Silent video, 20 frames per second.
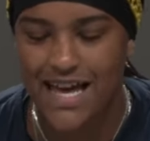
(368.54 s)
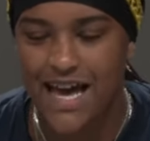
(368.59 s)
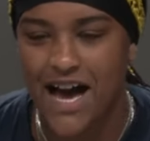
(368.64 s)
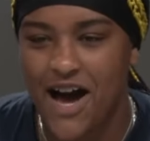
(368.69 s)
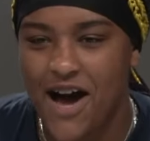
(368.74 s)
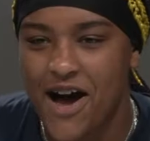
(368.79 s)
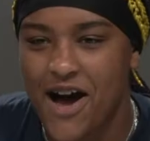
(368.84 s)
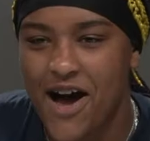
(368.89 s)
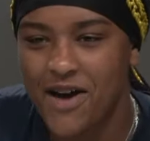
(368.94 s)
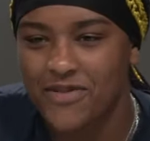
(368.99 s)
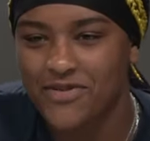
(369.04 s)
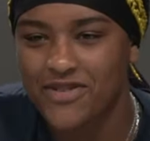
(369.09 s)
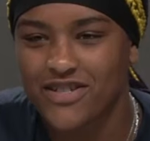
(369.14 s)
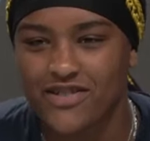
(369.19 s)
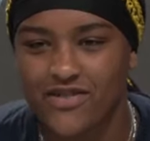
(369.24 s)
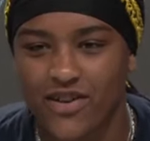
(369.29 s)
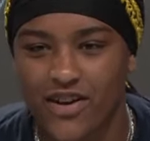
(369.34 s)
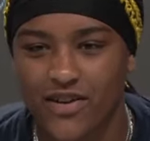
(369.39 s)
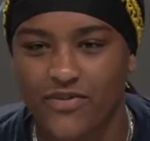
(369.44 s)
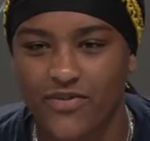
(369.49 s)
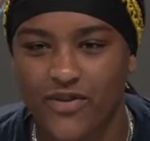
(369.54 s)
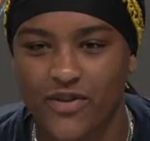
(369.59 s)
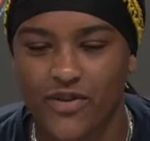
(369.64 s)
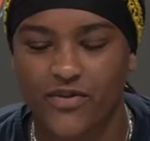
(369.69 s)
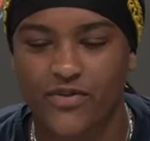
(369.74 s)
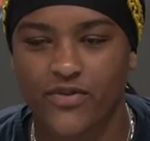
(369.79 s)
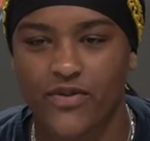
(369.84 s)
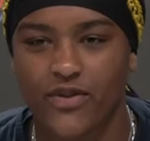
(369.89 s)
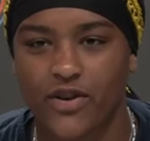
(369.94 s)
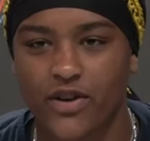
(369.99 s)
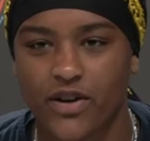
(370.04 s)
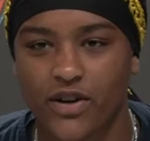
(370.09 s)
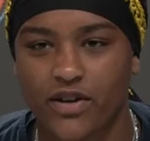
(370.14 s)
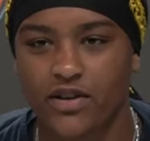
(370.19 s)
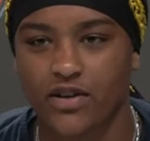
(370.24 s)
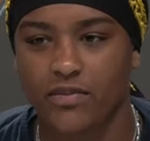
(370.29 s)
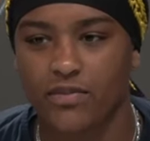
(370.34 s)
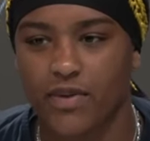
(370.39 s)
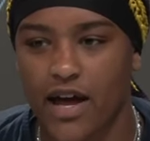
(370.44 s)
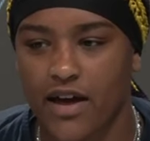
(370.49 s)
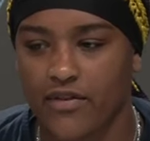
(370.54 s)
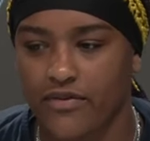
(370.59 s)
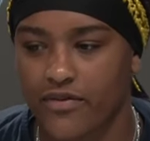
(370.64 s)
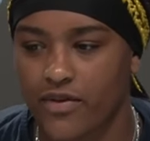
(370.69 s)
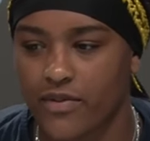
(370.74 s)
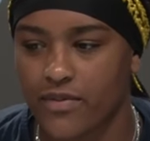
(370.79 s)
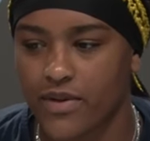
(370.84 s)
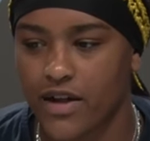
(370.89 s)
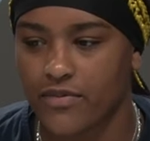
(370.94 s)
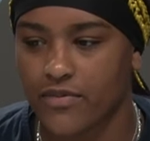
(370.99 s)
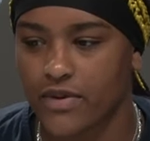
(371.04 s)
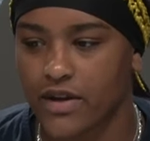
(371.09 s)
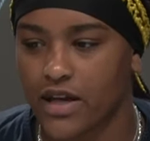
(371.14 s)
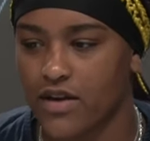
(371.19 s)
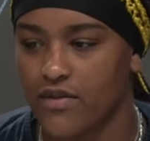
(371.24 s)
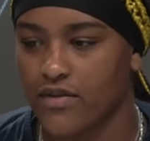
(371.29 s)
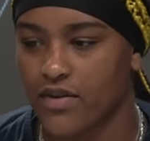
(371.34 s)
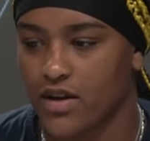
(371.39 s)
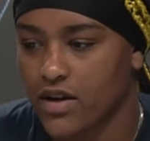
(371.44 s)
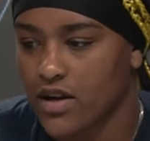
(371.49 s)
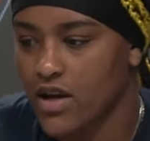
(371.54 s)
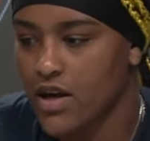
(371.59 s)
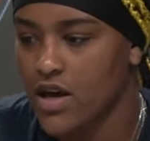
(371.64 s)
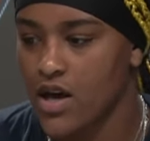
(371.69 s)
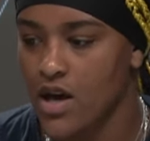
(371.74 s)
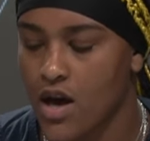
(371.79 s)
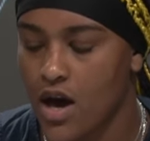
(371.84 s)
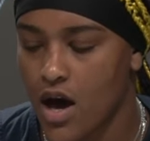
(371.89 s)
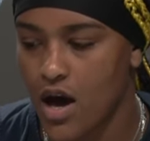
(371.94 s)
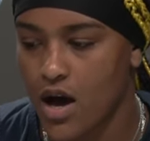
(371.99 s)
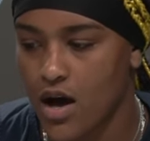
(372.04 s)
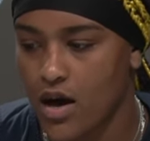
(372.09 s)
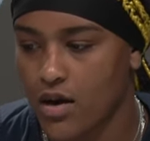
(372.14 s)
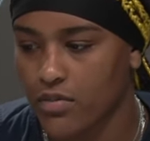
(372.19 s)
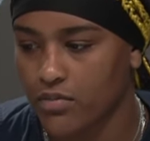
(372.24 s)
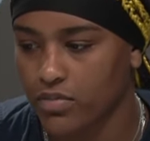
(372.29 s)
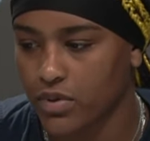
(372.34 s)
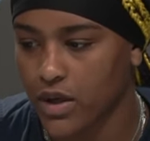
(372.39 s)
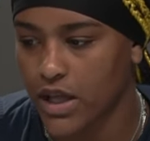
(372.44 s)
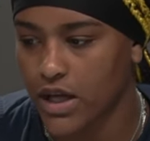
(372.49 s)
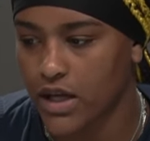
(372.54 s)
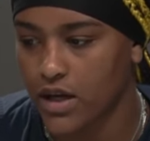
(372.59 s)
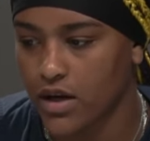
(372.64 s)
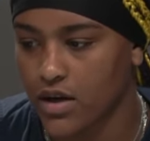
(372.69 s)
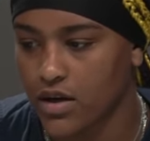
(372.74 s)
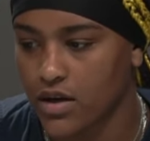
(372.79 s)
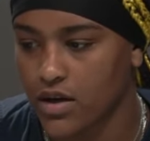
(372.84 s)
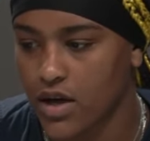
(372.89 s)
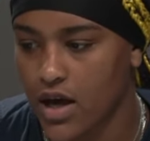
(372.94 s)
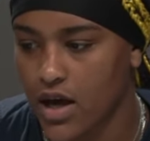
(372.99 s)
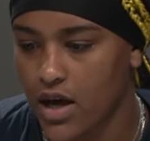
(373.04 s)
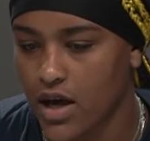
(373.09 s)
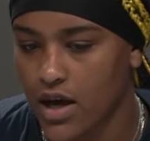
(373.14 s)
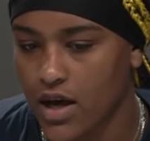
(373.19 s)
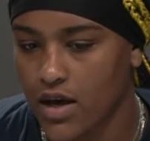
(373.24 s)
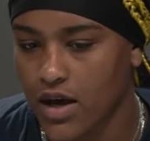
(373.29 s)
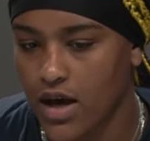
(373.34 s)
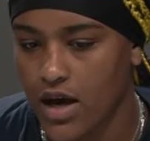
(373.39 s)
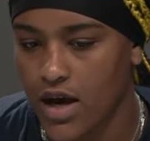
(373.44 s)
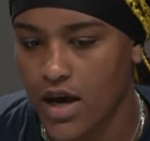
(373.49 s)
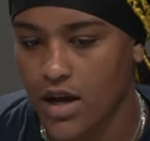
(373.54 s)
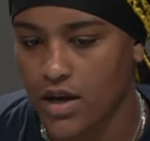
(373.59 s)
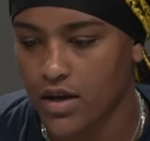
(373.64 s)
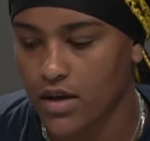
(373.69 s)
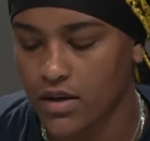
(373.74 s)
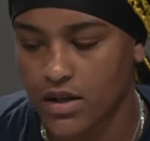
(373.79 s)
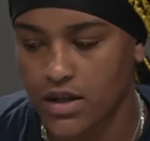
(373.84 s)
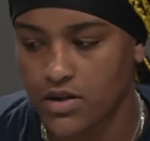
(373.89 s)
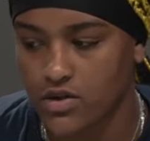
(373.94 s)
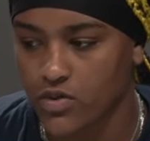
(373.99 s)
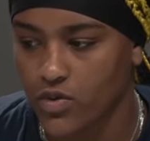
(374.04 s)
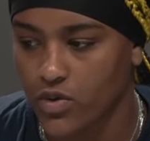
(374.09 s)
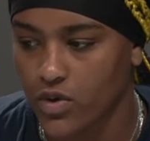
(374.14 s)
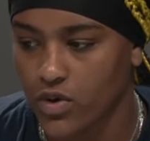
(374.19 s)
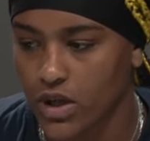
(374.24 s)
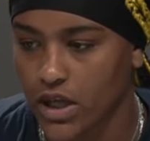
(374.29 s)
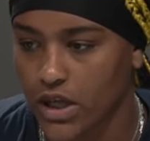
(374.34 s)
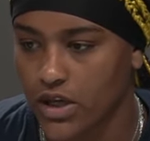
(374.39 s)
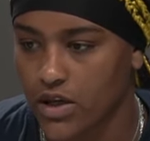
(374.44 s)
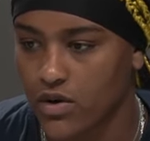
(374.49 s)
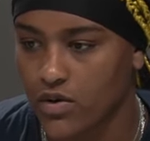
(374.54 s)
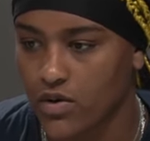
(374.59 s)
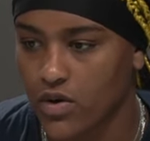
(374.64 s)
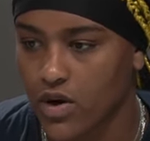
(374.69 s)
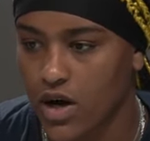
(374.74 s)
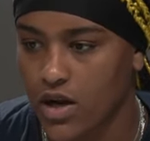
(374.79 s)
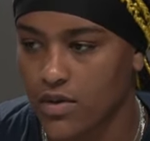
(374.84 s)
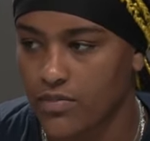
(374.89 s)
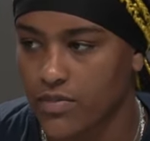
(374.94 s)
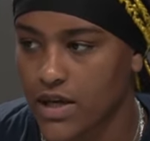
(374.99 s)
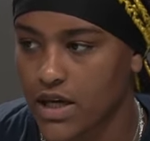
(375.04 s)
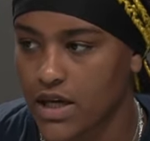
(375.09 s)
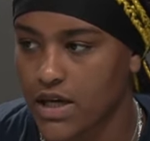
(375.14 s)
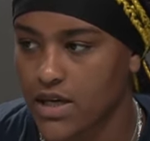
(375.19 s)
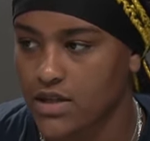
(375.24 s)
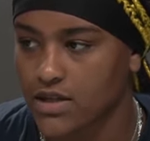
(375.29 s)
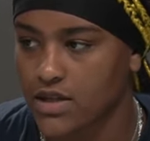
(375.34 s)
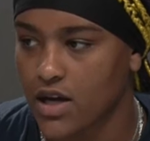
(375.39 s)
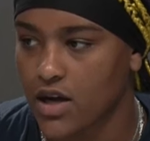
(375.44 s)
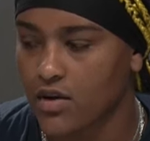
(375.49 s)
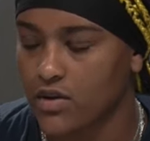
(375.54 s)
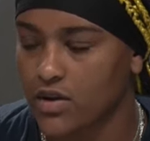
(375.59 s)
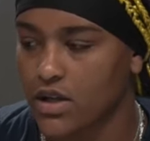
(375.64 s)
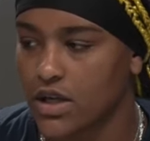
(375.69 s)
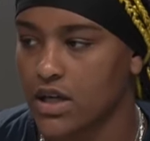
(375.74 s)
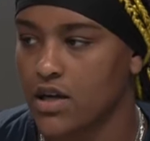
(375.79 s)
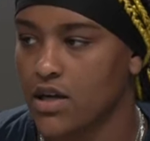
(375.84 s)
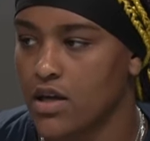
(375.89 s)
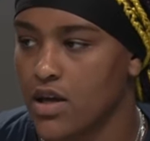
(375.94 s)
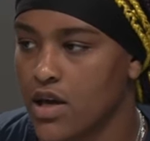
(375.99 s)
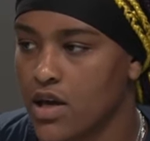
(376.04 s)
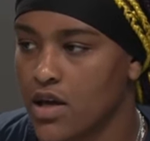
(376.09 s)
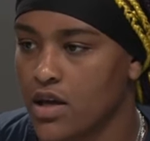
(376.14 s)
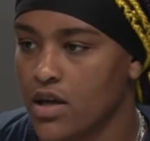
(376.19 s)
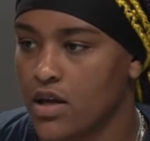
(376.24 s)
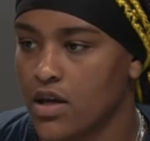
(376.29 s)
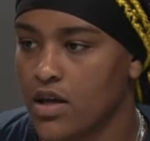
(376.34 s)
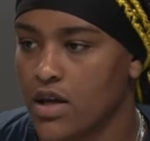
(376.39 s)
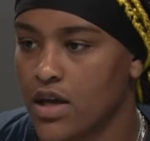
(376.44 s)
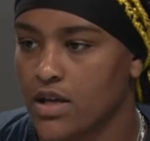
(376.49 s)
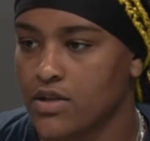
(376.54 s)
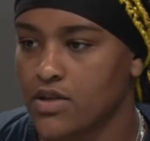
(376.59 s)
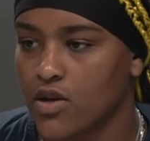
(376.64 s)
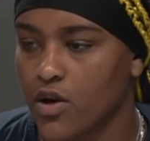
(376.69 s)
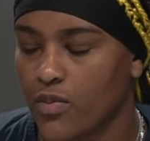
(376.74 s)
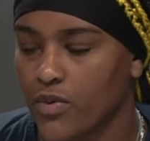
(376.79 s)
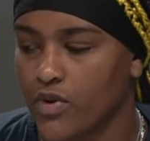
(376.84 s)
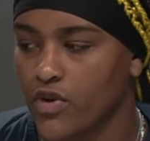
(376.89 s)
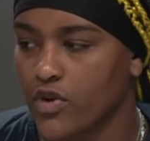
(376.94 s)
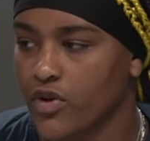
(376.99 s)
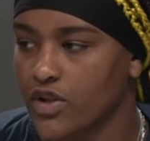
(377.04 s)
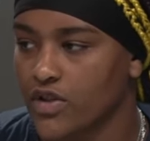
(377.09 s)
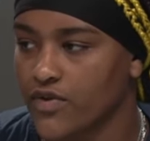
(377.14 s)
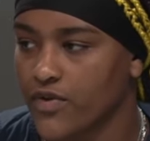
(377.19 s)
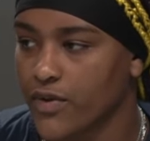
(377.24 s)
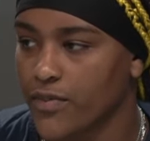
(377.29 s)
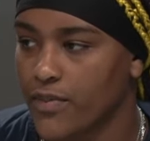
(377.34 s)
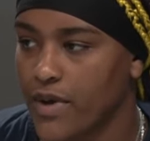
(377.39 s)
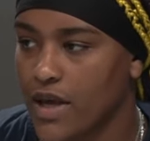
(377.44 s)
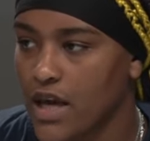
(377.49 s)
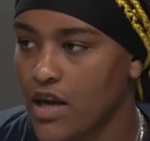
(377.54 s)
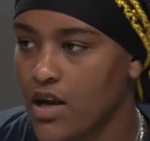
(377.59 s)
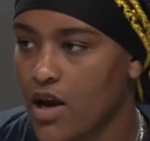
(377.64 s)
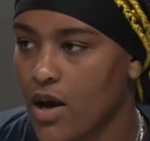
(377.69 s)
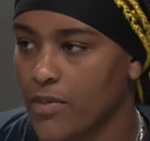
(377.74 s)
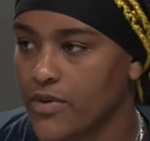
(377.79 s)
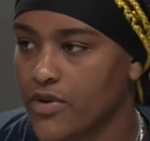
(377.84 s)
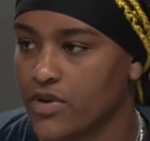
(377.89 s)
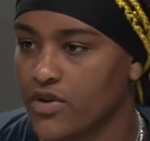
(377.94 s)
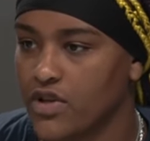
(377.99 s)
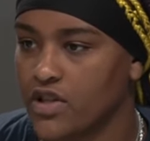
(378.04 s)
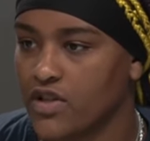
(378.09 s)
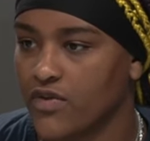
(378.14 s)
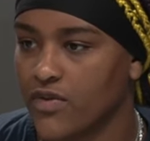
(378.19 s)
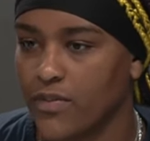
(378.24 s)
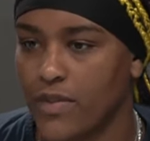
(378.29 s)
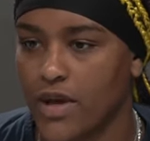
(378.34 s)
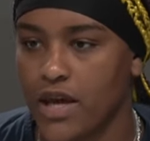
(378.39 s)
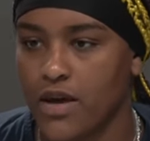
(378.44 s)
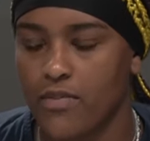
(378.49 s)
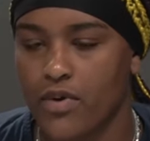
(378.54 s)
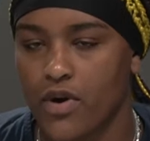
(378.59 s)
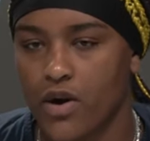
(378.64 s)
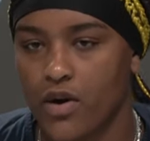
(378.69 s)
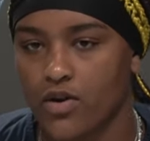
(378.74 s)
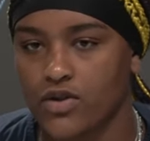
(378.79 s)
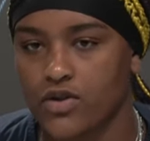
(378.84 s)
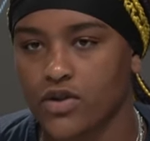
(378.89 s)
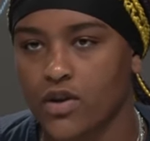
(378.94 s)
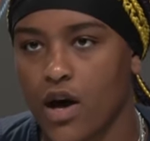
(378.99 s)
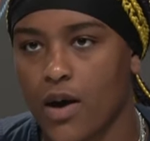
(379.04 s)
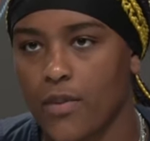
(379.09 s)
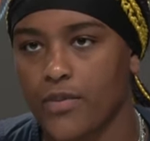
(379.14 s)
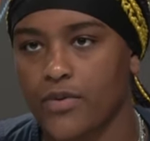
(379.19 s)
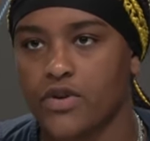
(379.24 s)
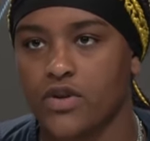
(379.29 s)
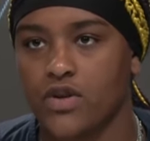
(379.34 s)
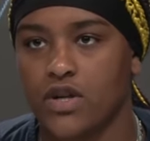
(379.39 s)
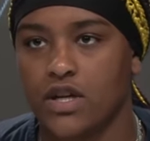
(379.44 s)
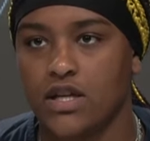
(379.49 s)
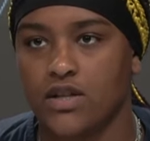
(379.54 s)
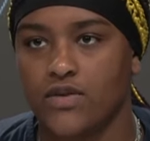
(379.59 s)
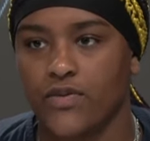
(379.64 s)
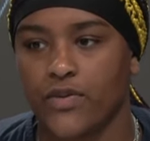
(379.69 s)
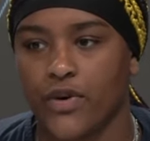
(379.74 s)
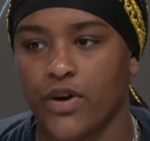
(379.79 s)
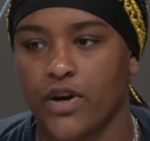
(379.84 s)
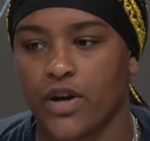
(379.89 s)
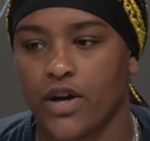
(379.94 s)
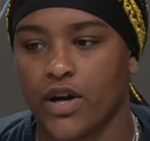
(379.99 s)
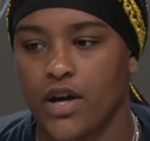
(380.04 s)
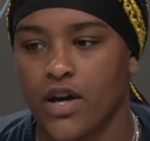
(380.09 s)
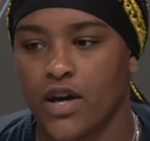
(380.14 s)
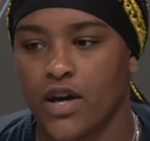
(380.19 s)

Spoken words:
I'm just grateful for the platform that I've been given playing on at an elite school like UConn, because not only it's opened doors for me and opportunities for me, but also opportunities for,